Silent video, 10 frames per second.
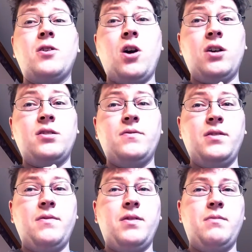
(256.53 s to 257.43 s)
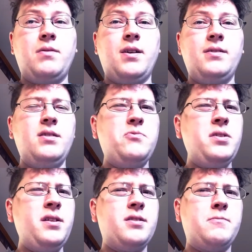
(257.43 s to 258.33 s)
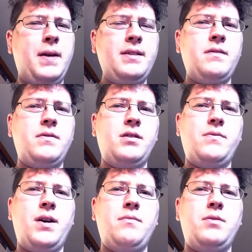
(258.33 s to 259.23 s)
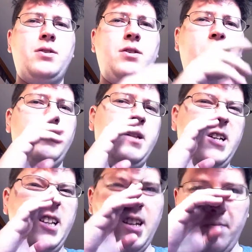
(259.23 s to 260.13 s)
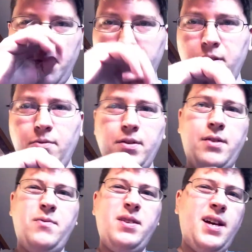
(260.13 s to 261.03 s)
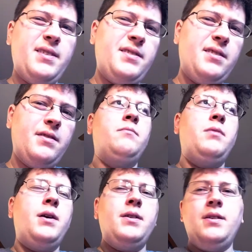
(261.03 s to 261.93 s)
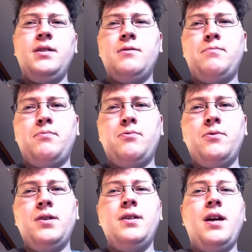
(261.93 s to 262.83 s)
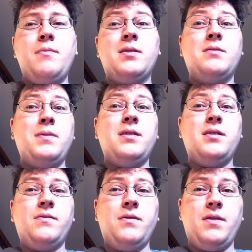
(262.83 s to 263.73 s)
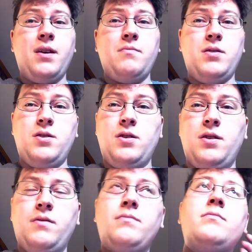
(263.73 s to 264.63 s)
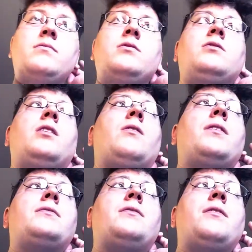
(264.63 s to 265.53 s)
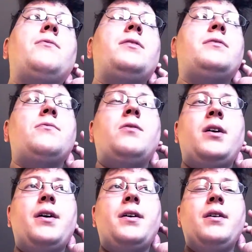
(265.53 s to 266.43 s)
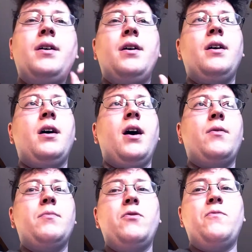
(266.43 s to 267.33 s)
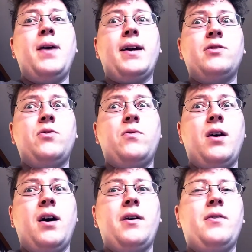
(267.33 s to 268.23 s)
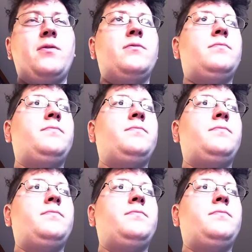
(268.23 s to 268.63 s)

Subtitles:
cost of living, because it's really expensive to live out in Michigan. Like, a lot of people don't really realize it, but it is pretty damn expensive living out in Michigan. So that's another reason why I want to move back to Ohio.